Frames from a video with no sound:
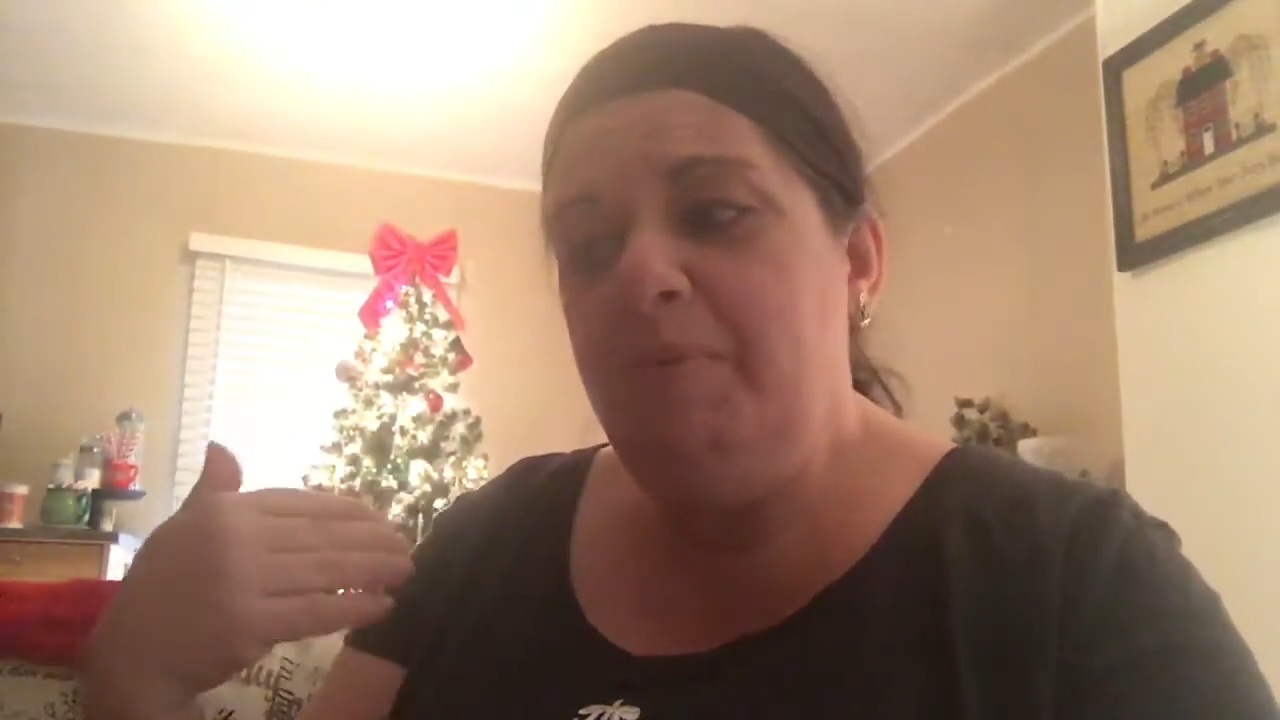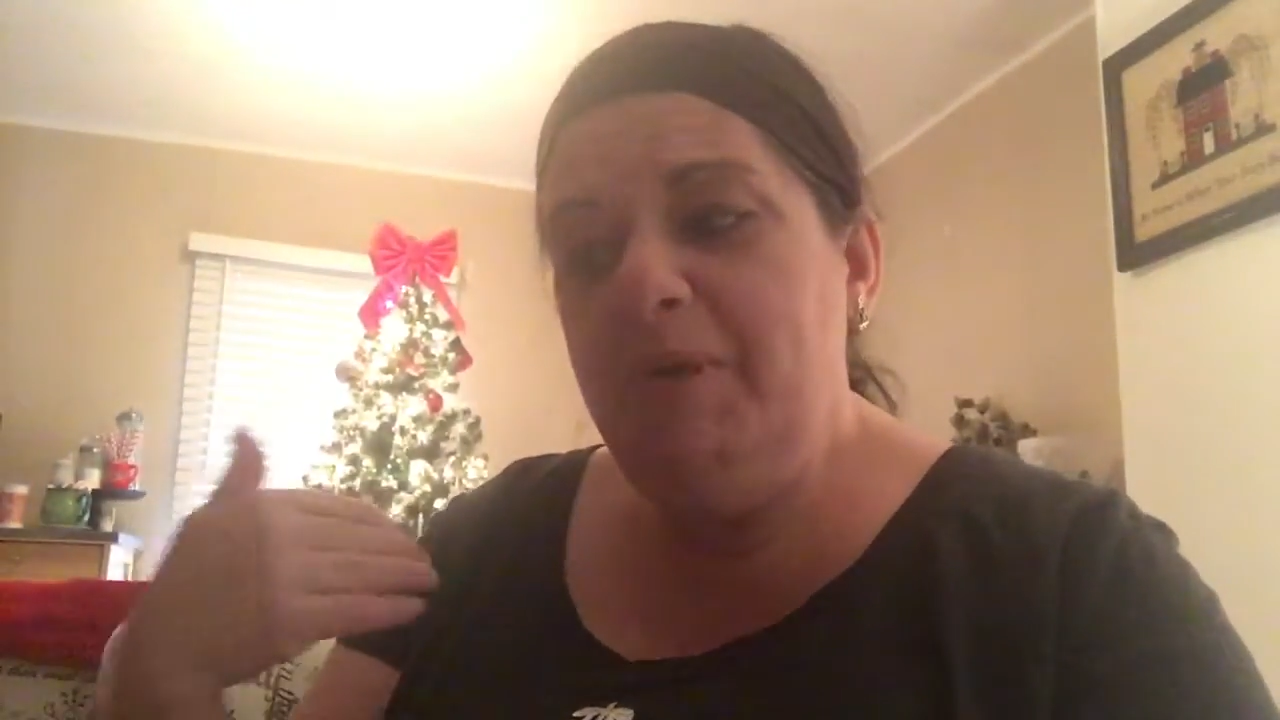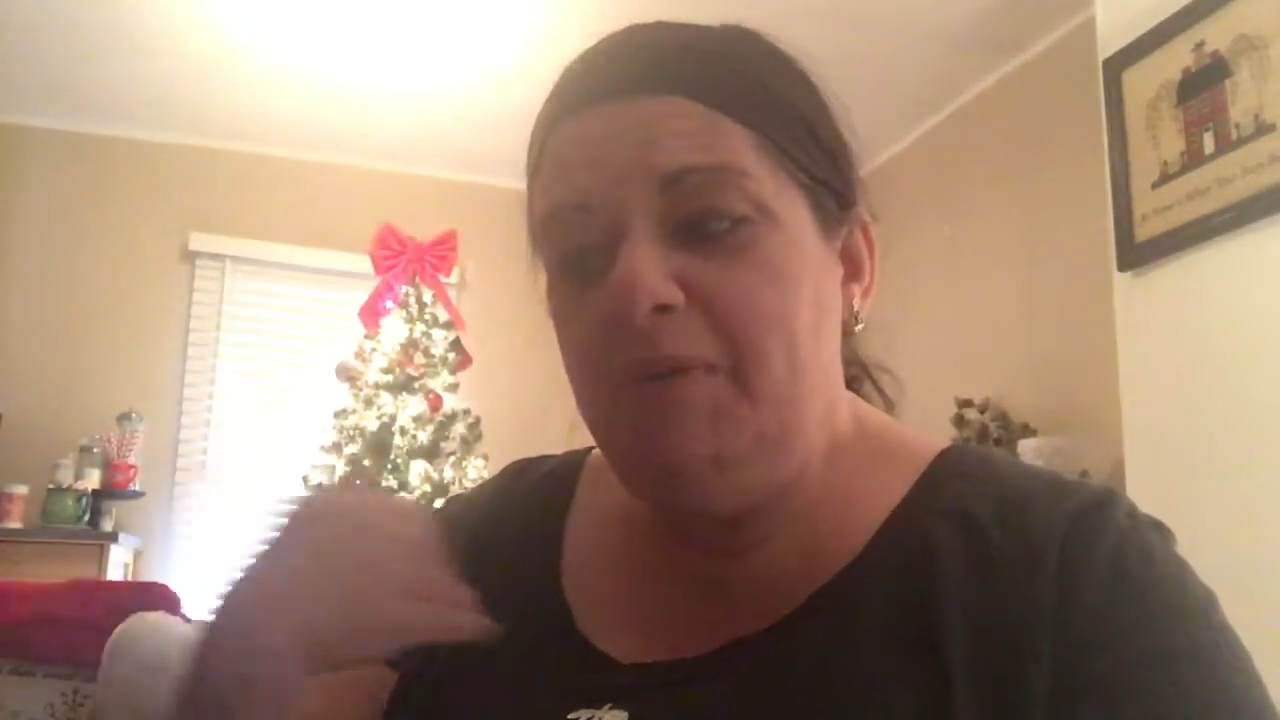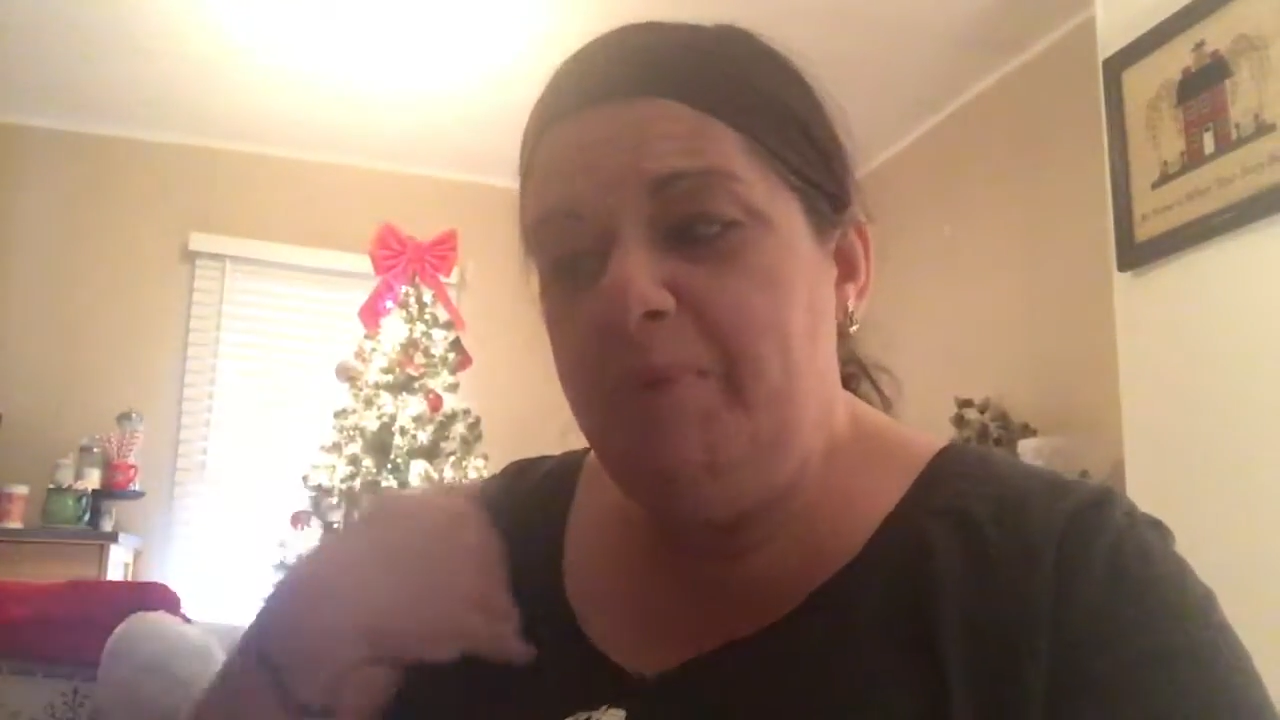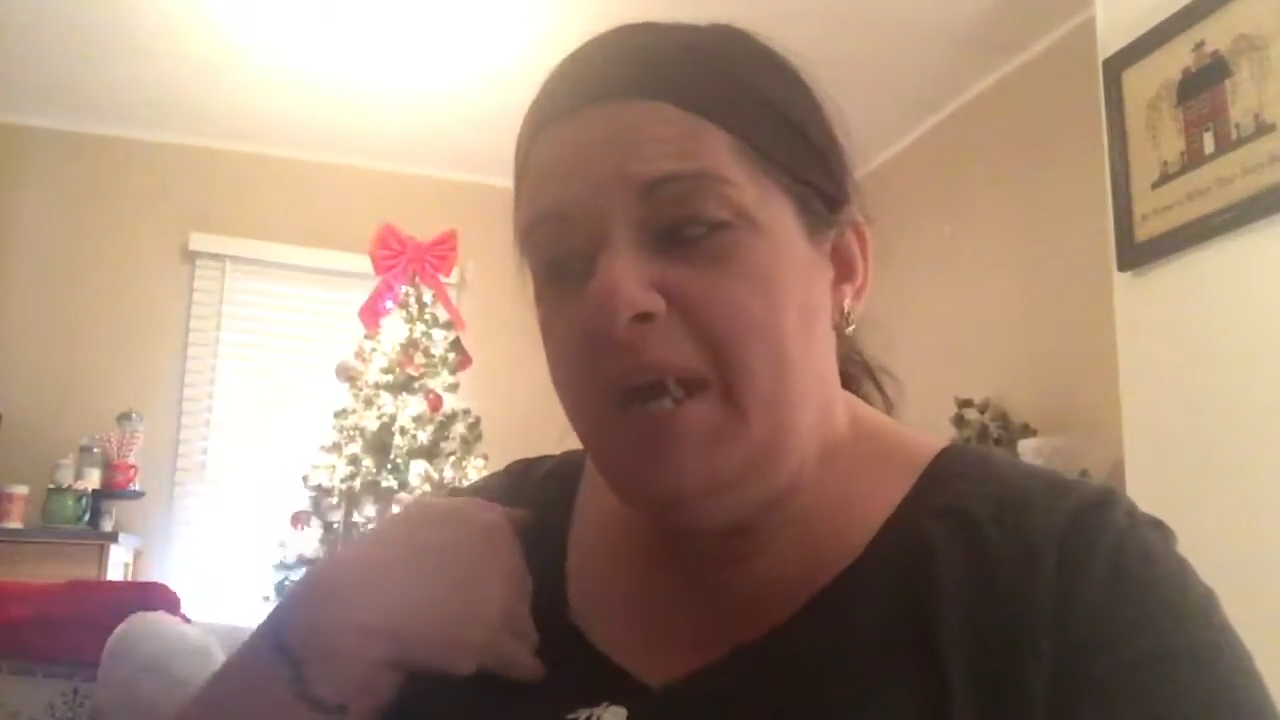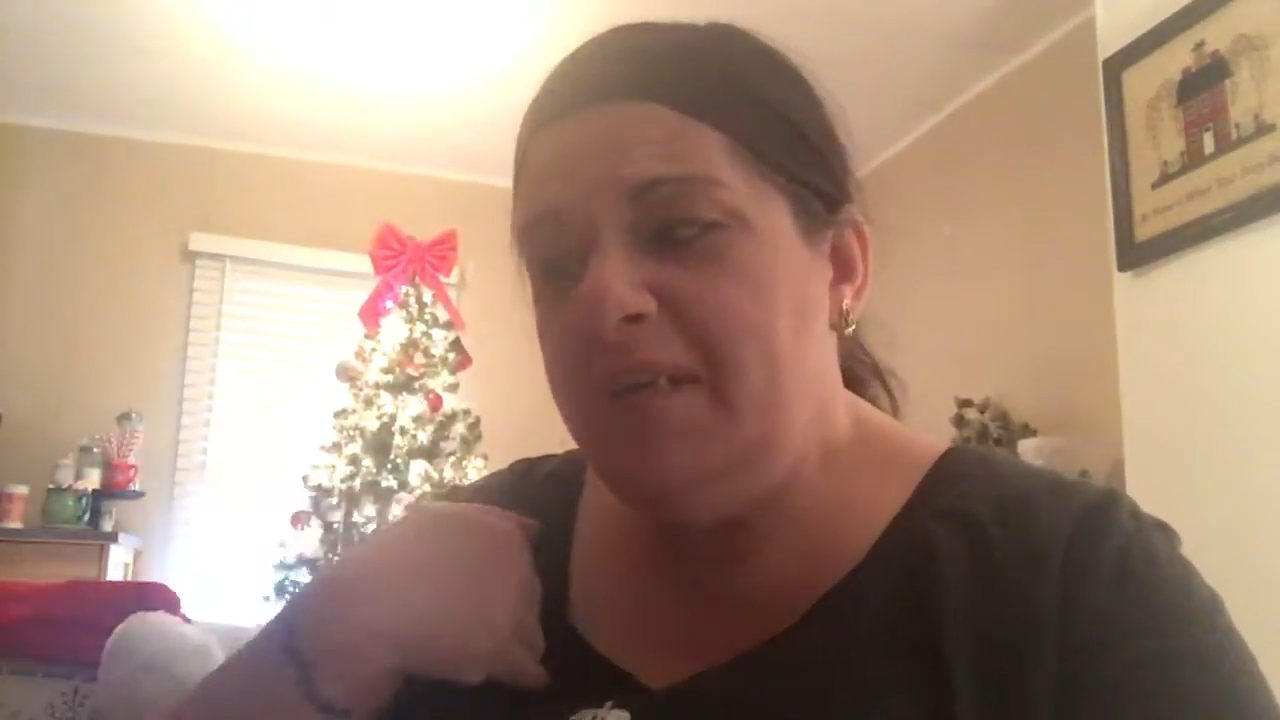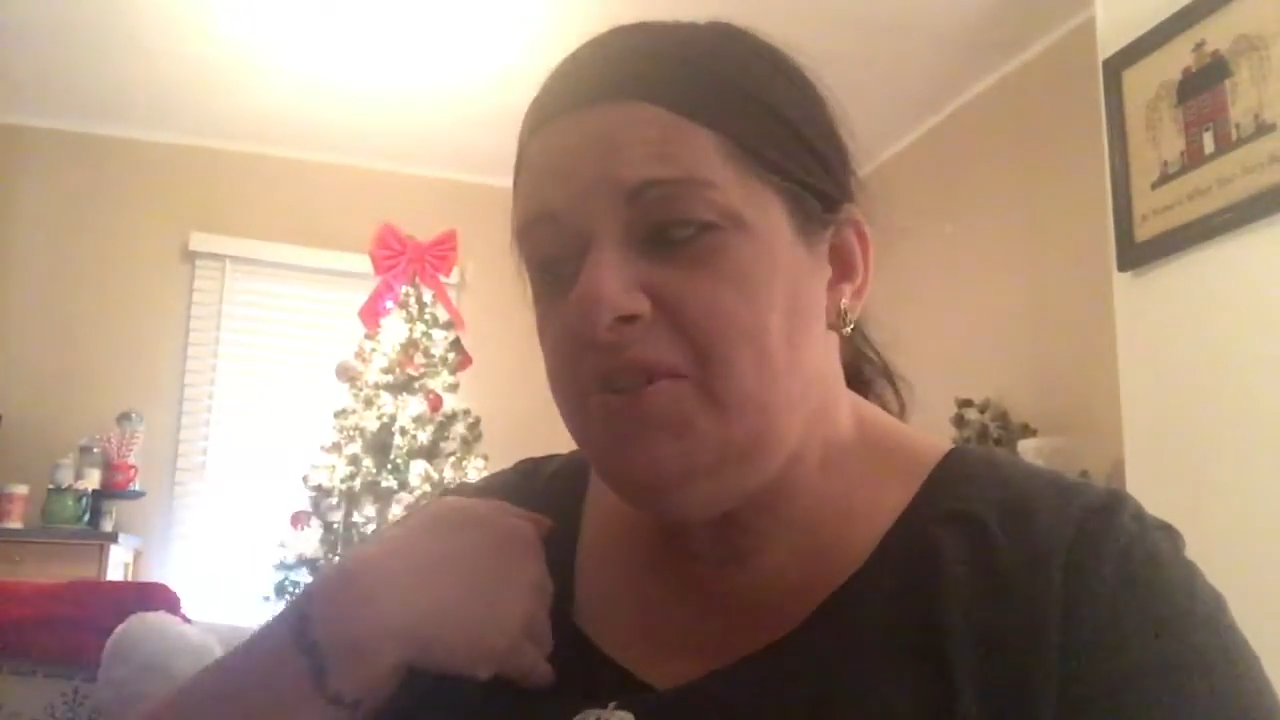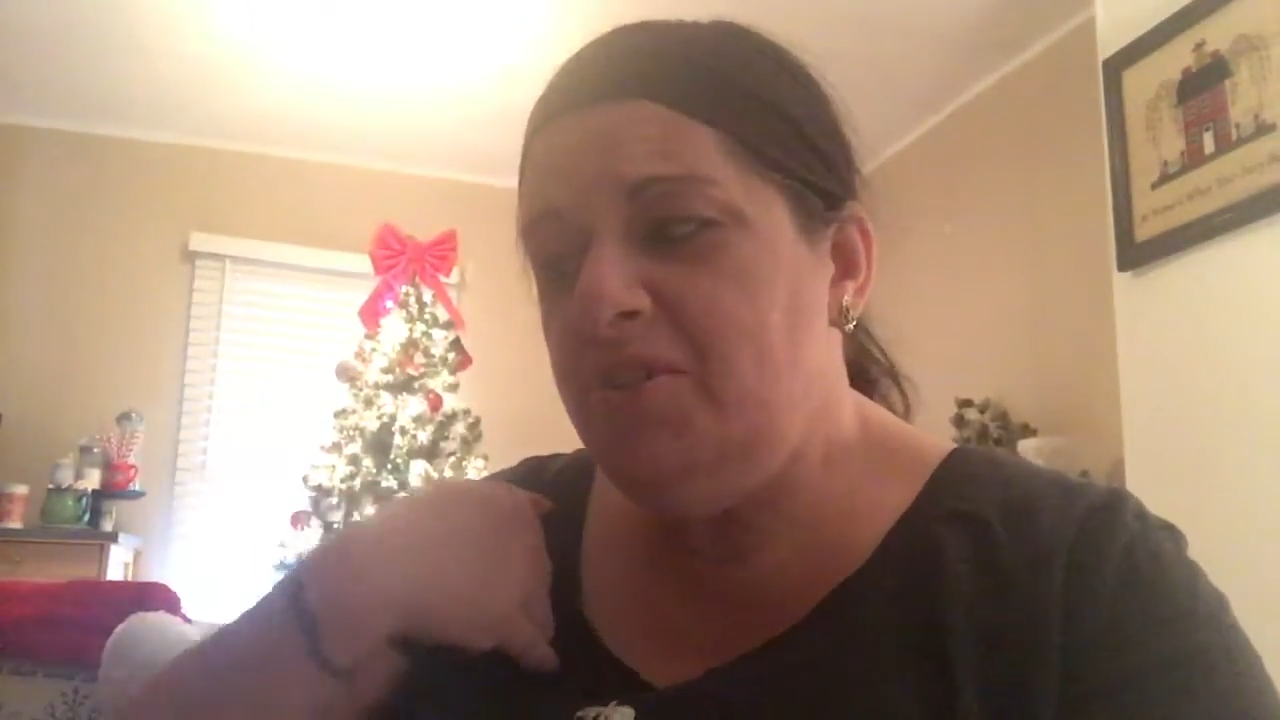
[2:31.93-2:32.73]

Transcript: make a pact